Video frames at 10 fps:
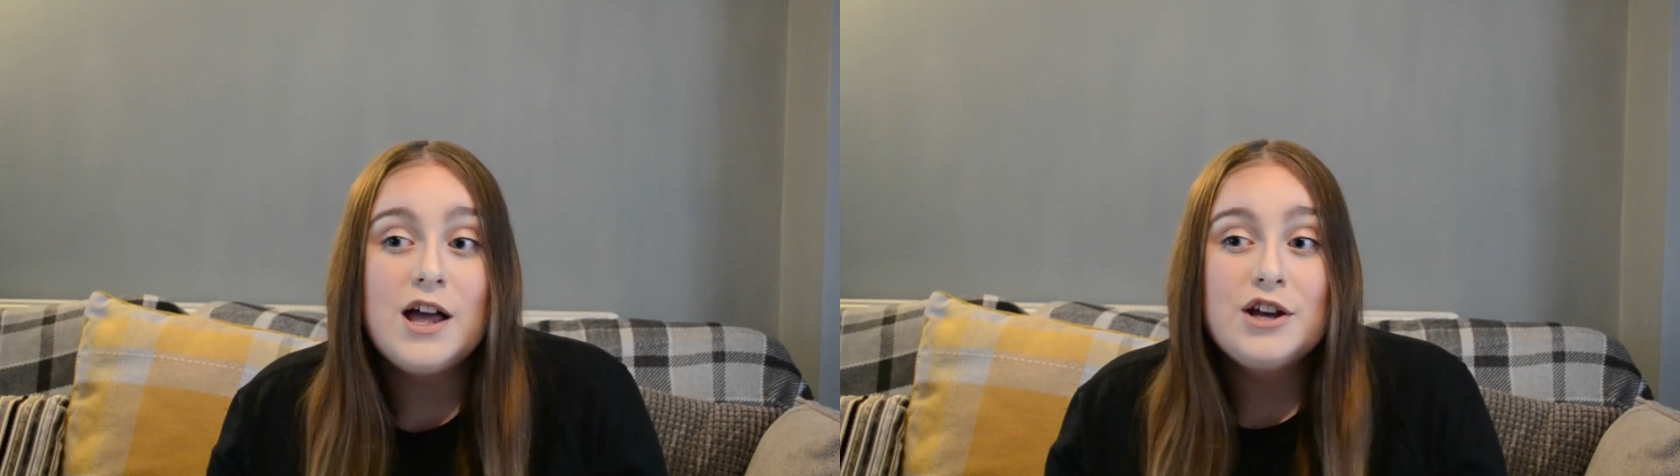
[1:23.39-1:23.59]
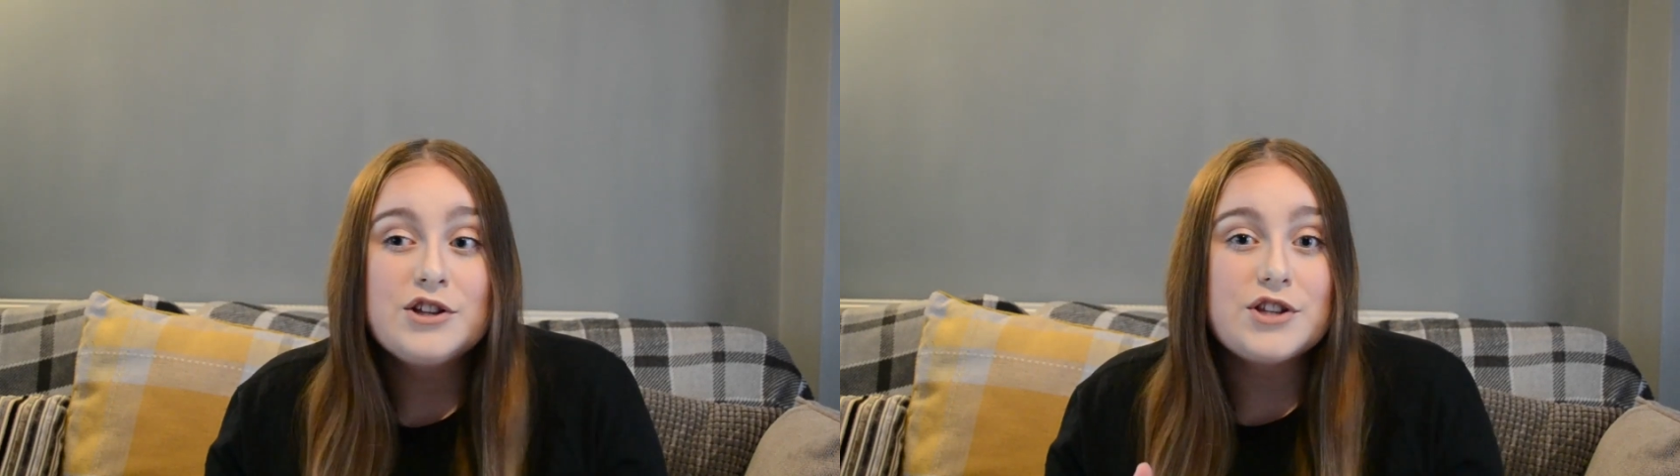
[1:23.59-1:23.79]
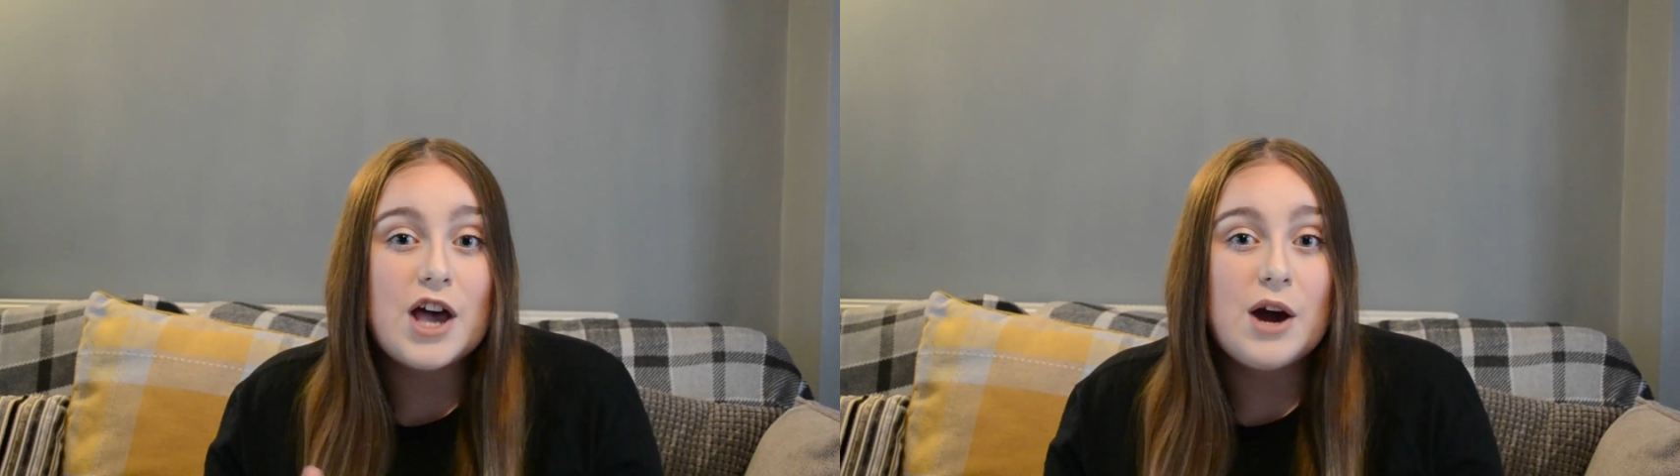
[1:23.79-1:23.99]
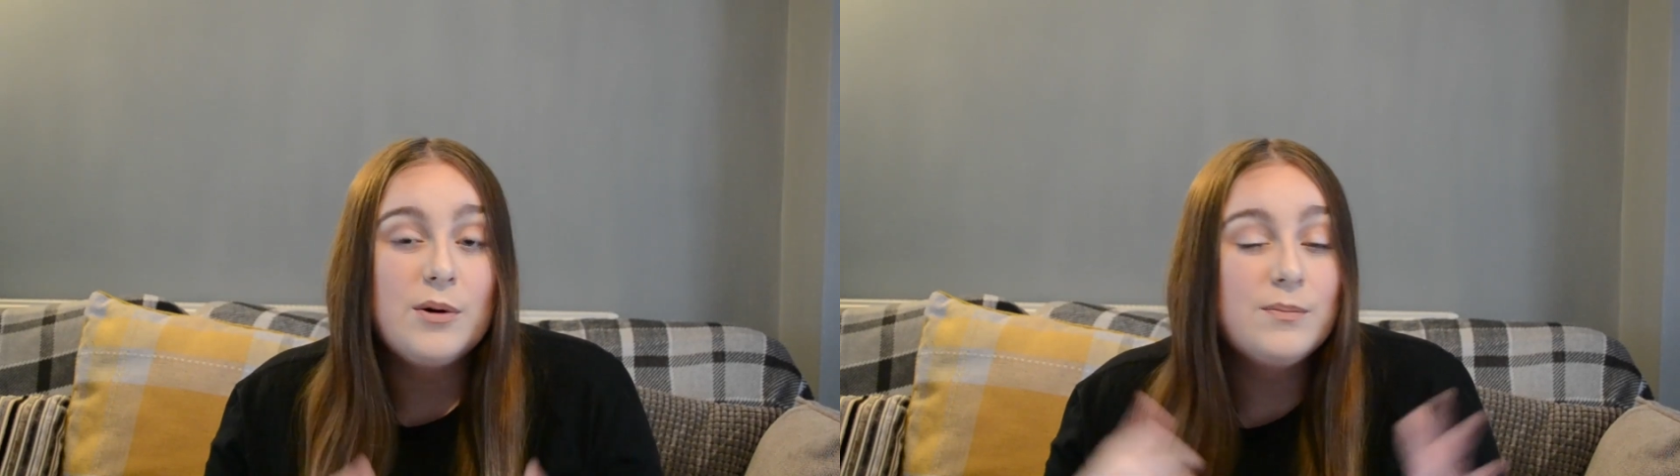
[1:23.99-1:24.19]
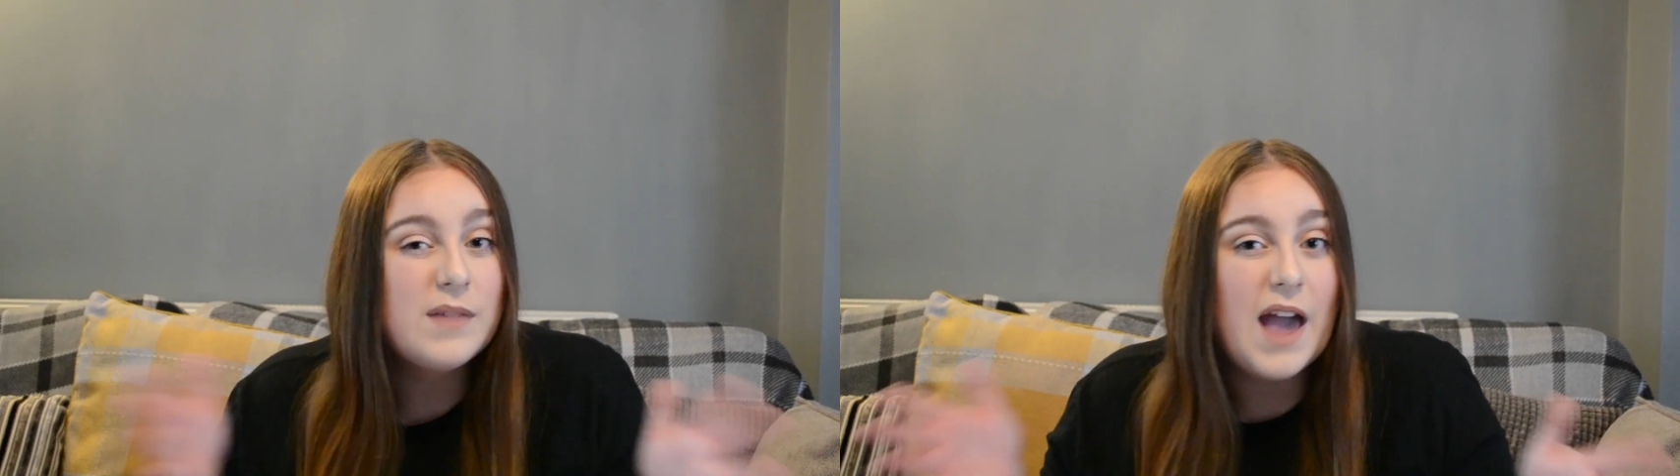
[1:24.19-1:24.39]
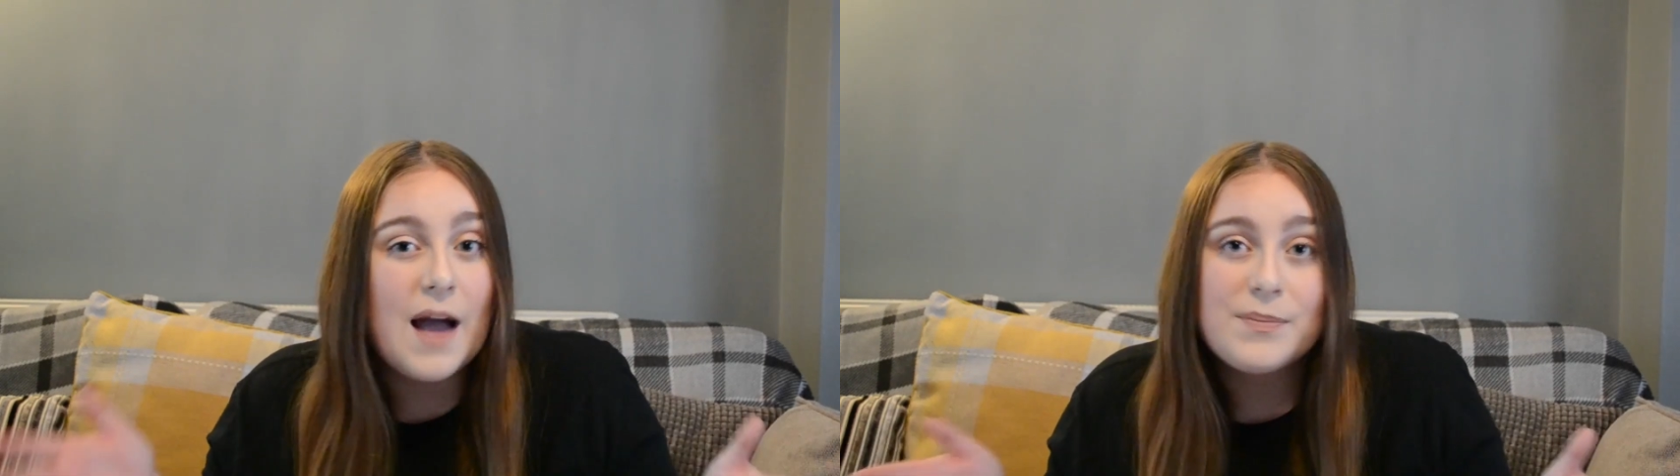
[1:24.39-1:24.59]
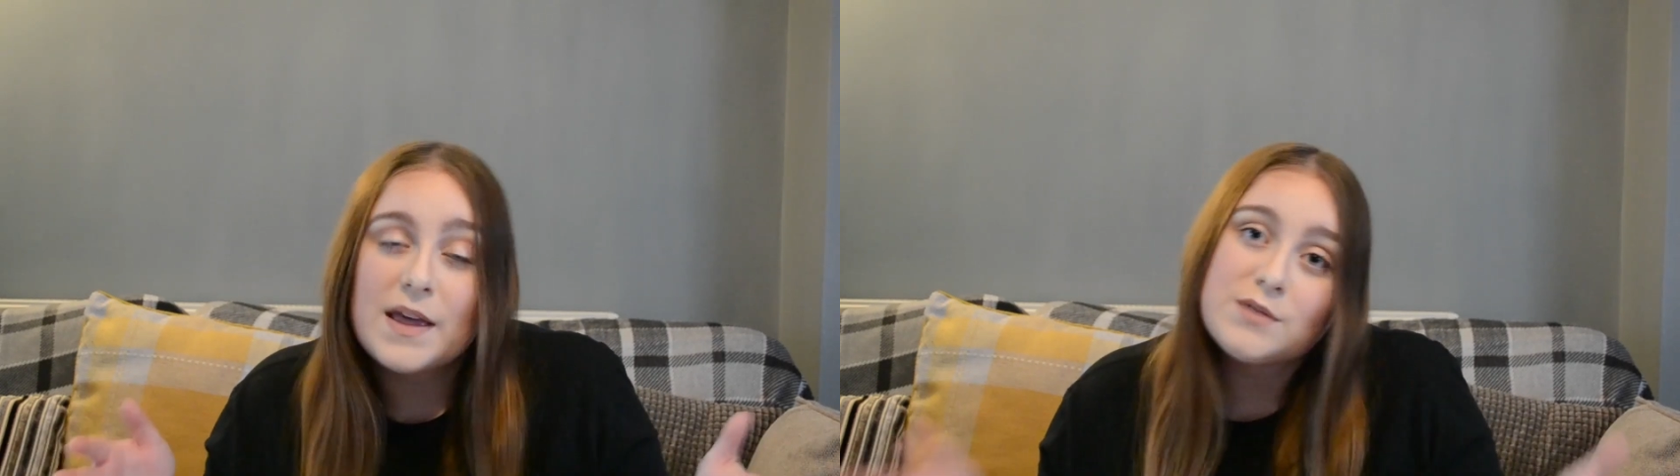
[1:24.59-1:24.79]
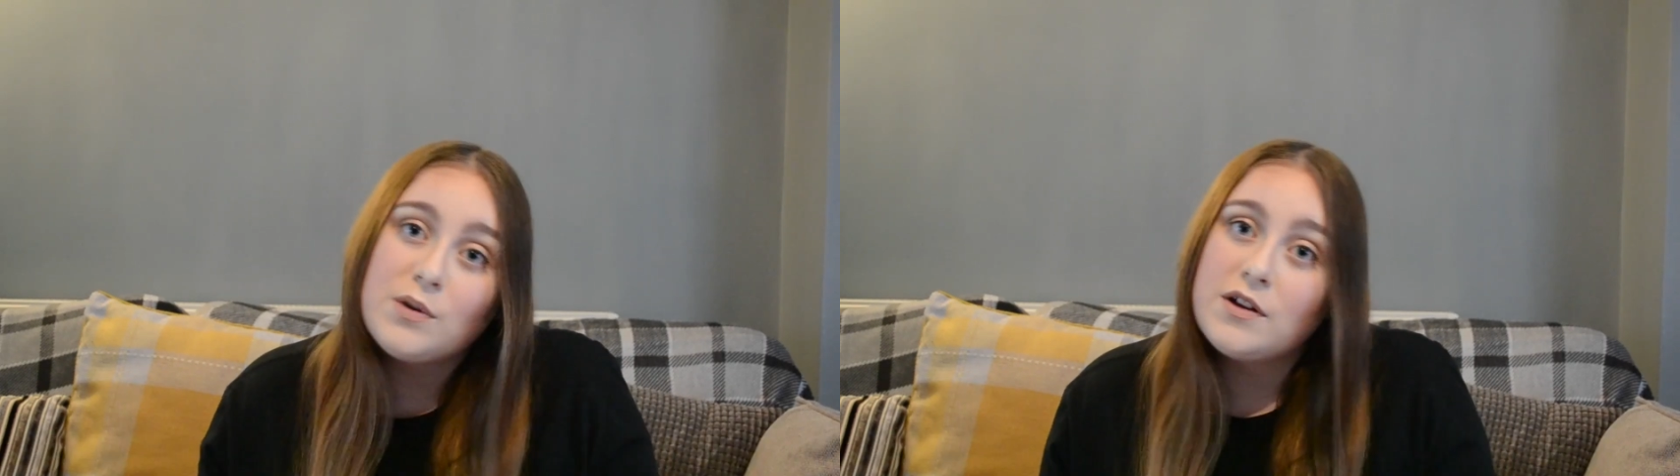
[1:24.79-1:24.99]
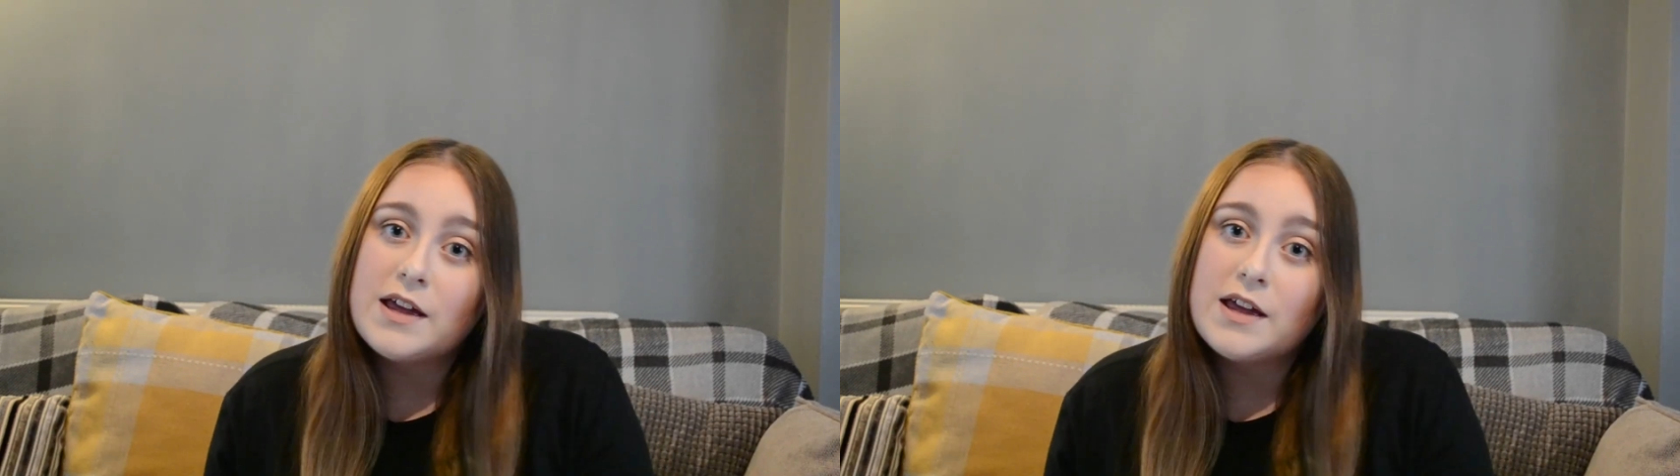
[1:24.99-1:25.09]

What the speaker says: So yeah, that's what